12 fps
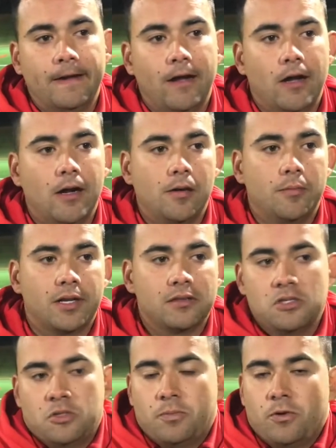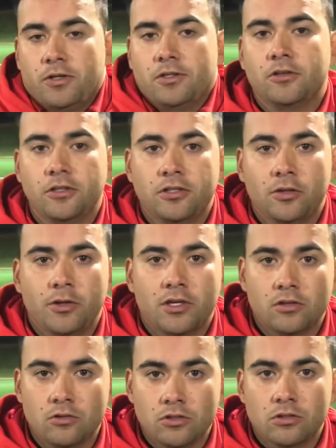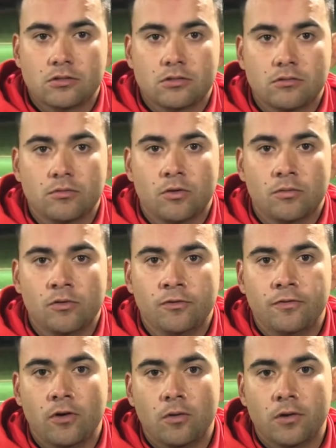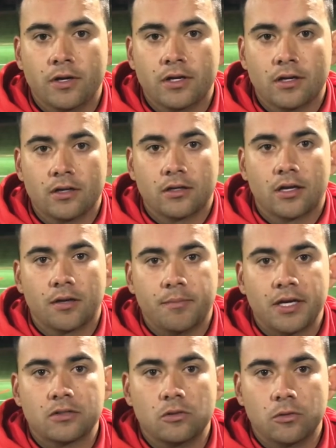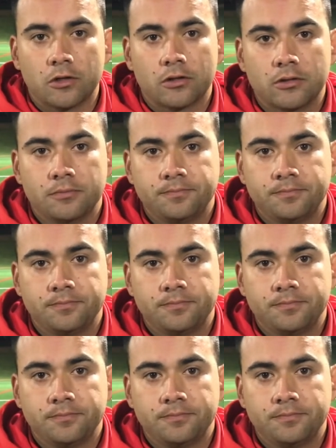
Um, but at this point, the only thing we can do is you know, move forward and, and get back to work.